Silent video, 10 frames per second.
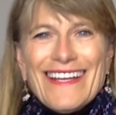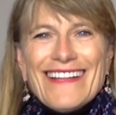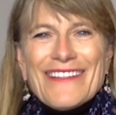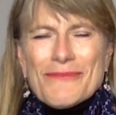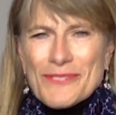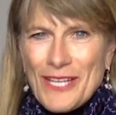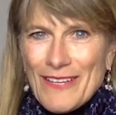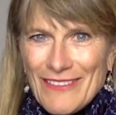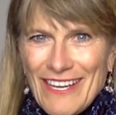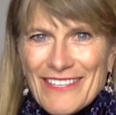There was a
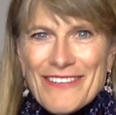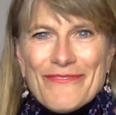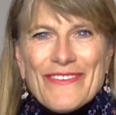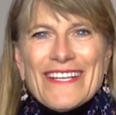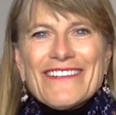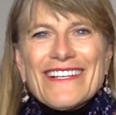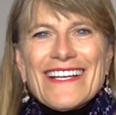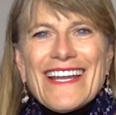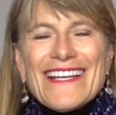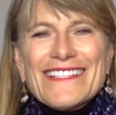lot of fear
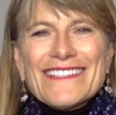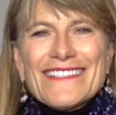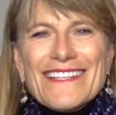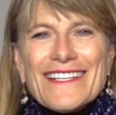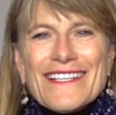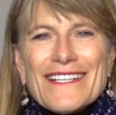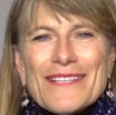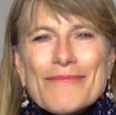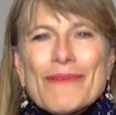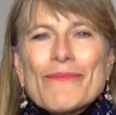again.
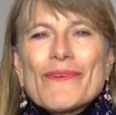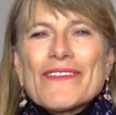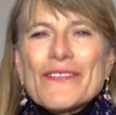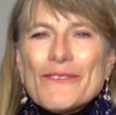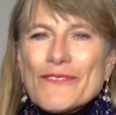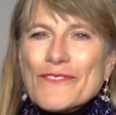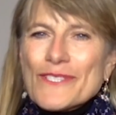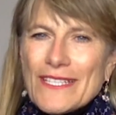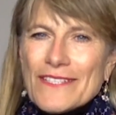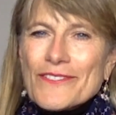But when the
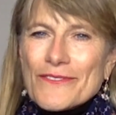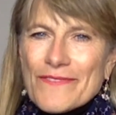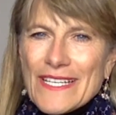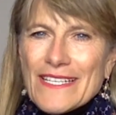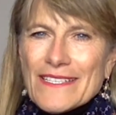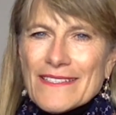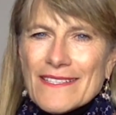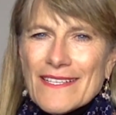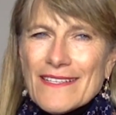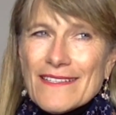universe intervened,
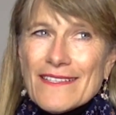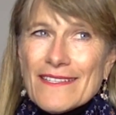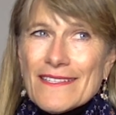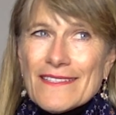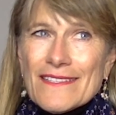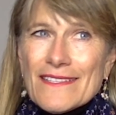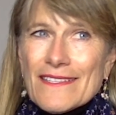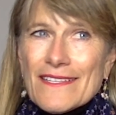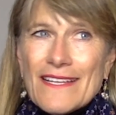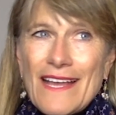
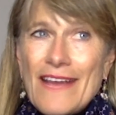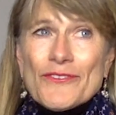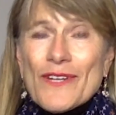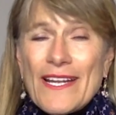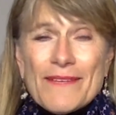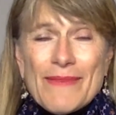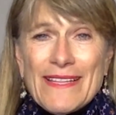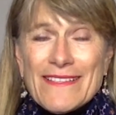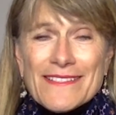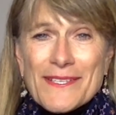after I had
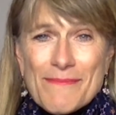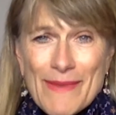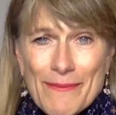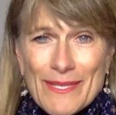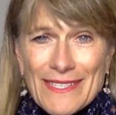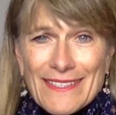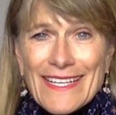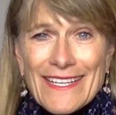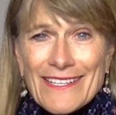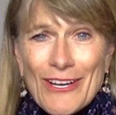made this commitment,
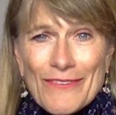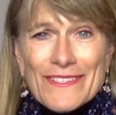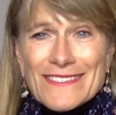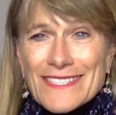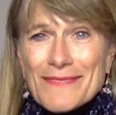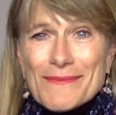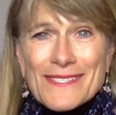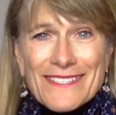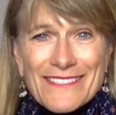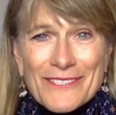like it often seems
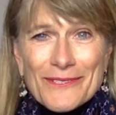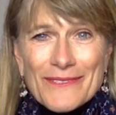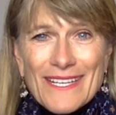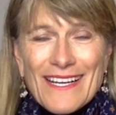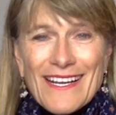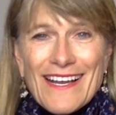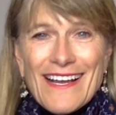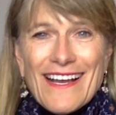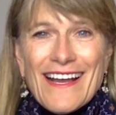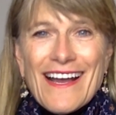to do,
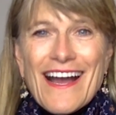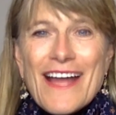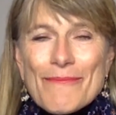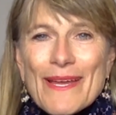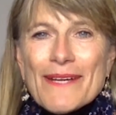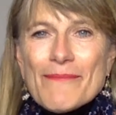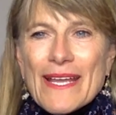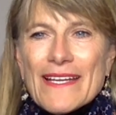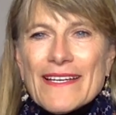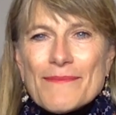I met a
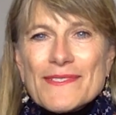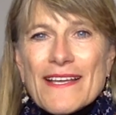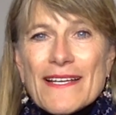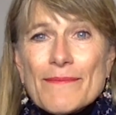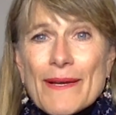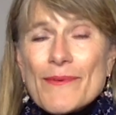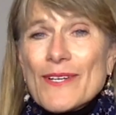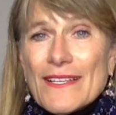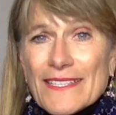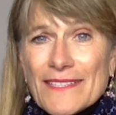man named Syed
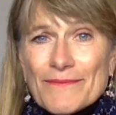Babarelli.